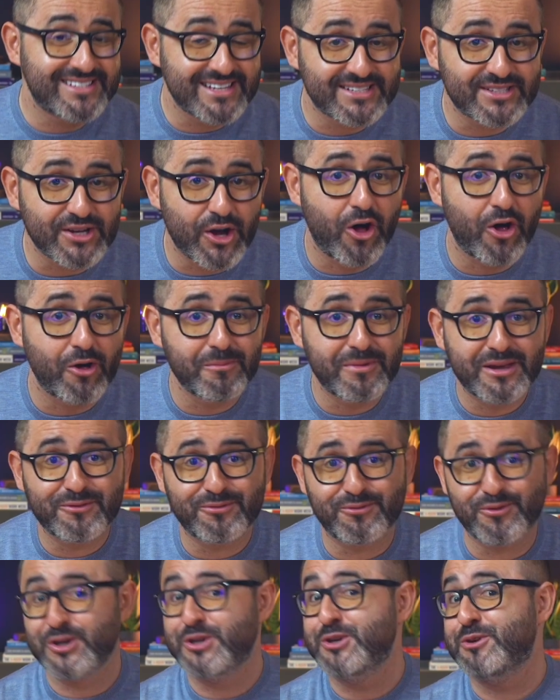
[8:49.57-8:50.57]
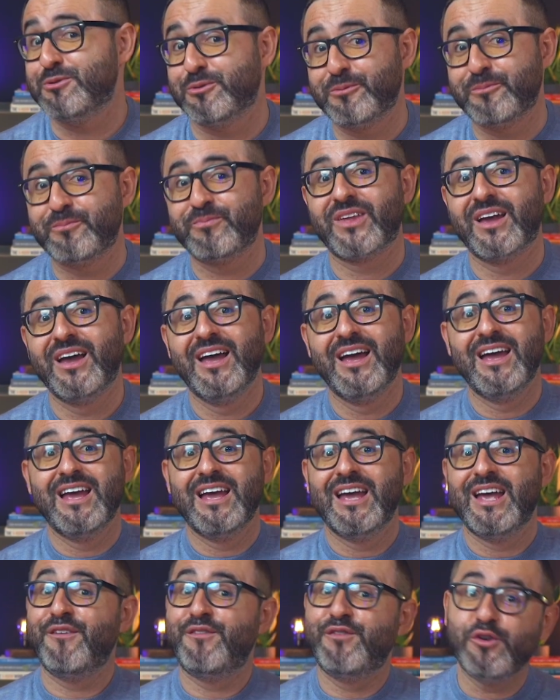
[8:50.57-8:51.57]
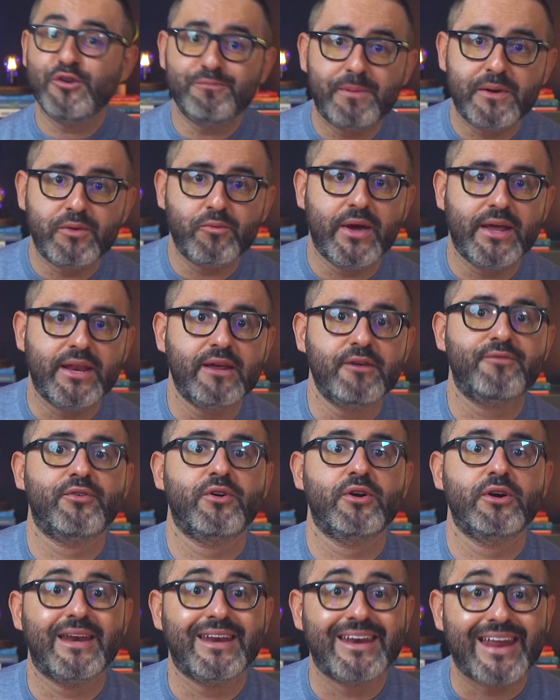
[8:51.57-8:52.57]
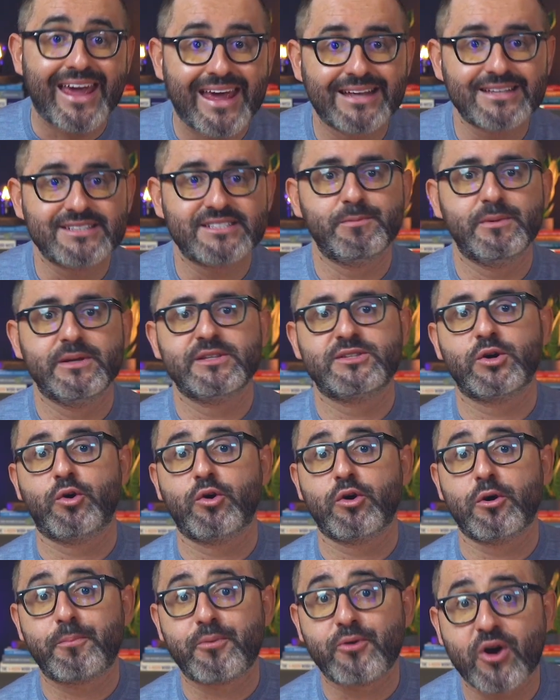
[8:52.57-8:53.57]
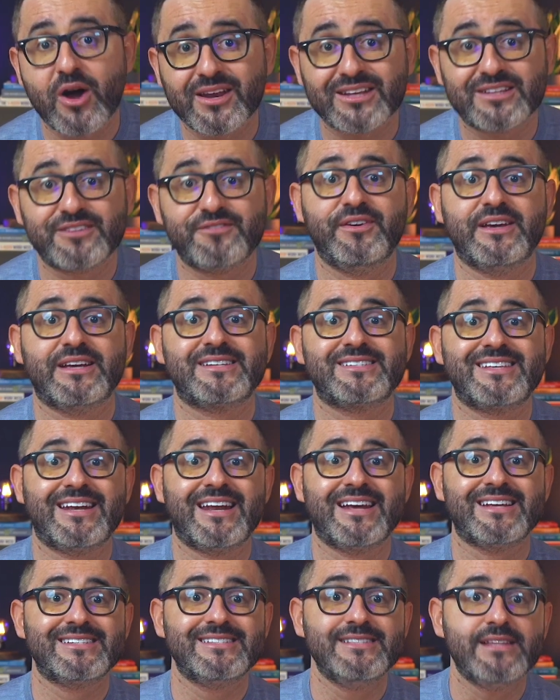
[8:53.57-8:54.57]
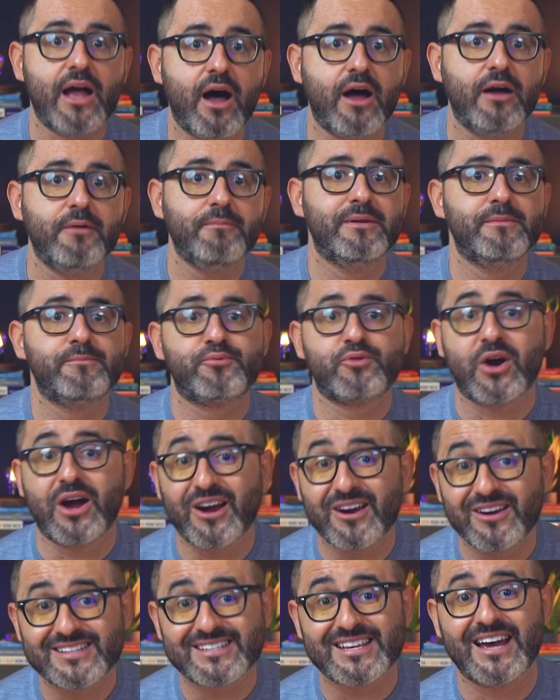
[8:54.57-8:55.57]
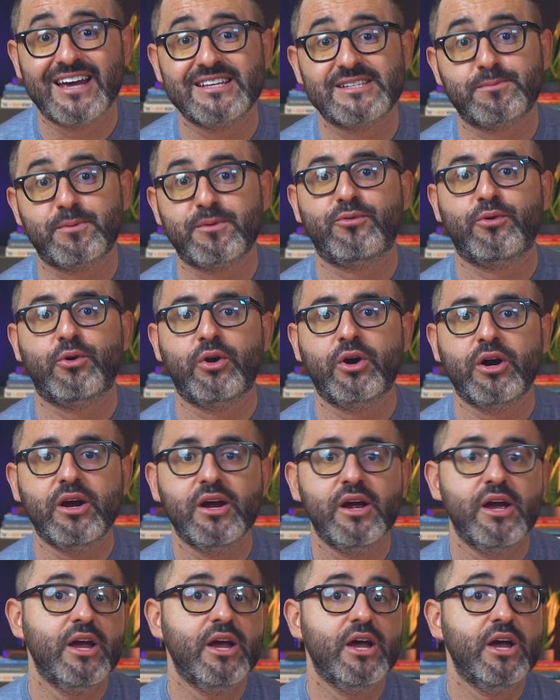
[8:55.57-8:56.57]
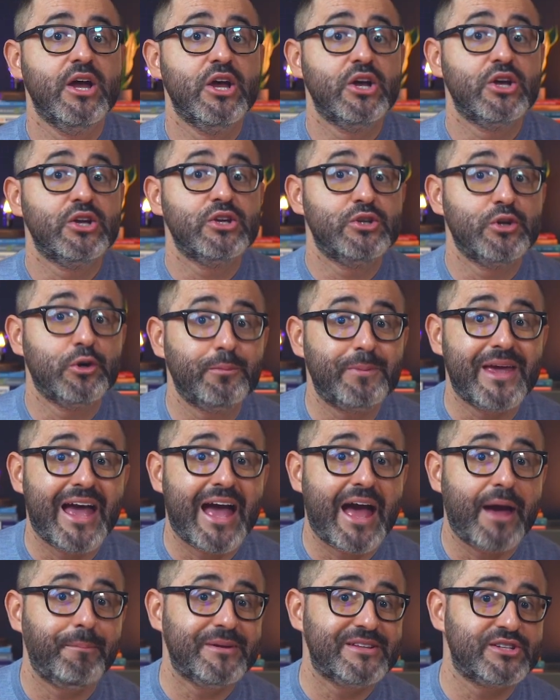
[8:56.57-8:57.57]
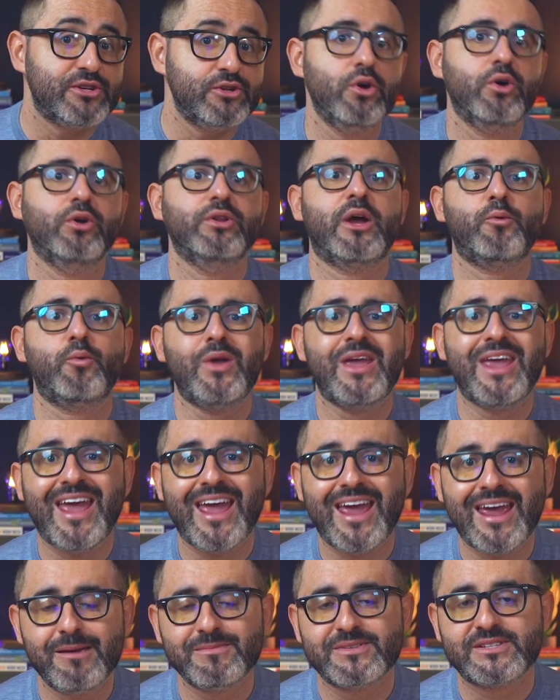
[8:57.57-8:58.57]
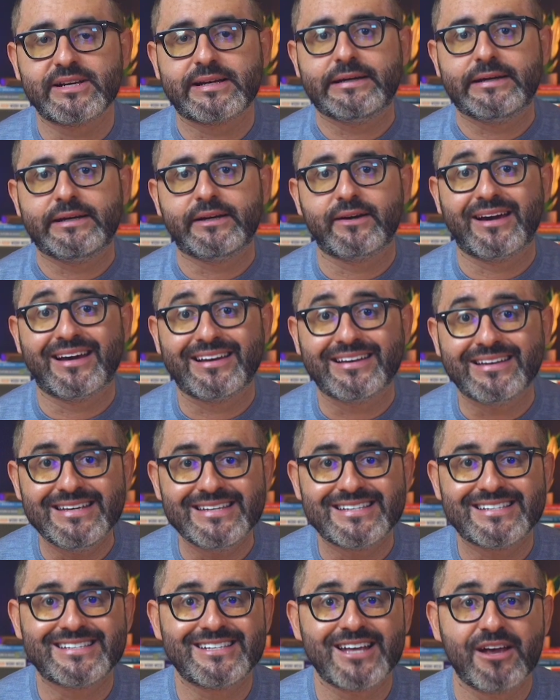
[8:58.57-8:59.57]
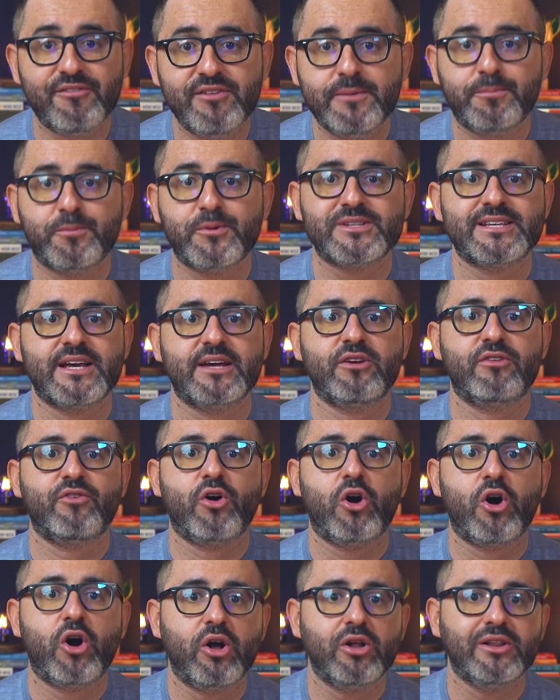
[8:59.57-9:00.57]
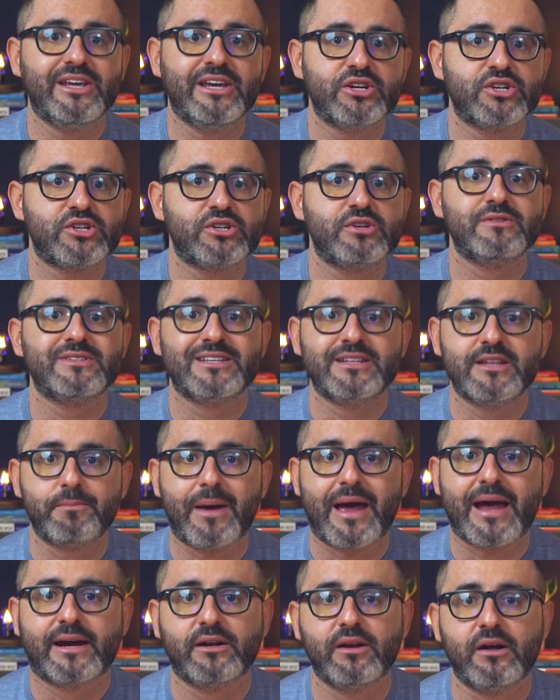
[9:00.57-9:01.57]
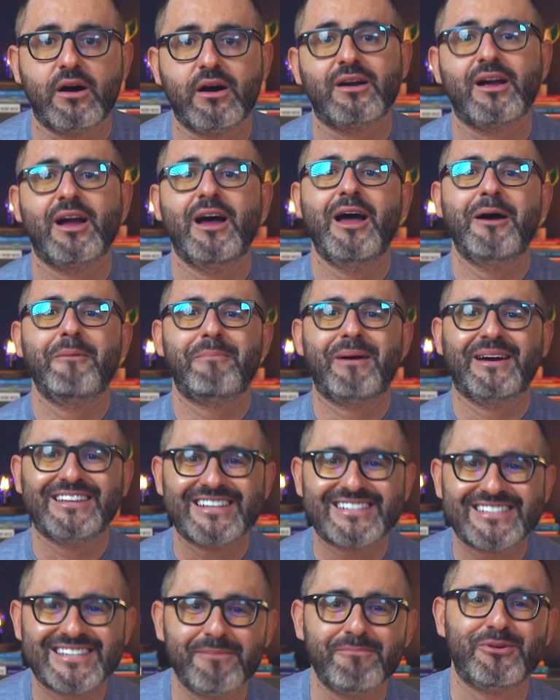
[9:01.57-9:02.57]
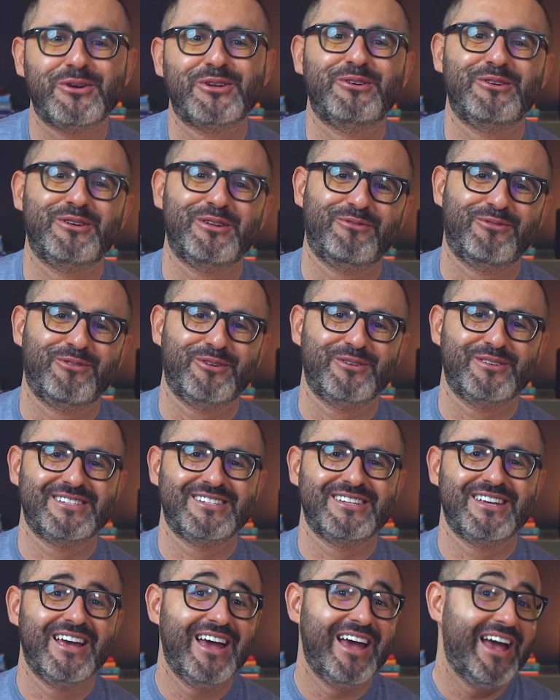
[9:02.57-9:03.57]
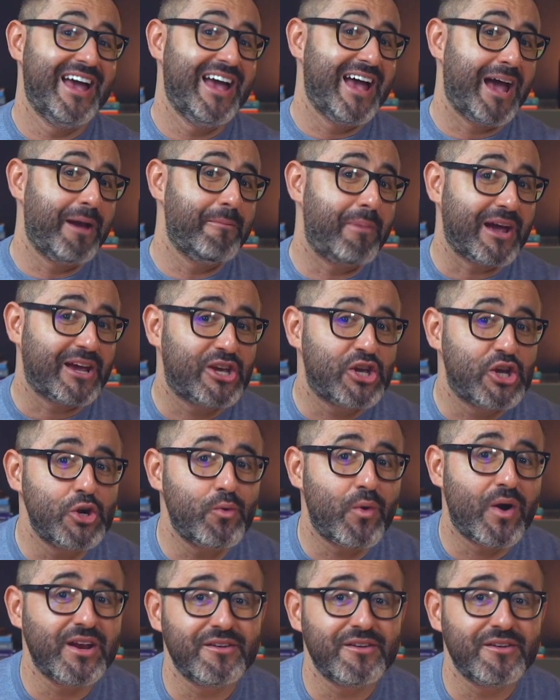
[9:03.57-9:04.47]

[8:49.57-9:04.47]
this all mean for you? If you've been waiting for an enhancement or a product fix that has not been prioritized before, you'll be happy to know that we aim to clear at least 70% of all the issues in the backlog by December 31st. And by Q1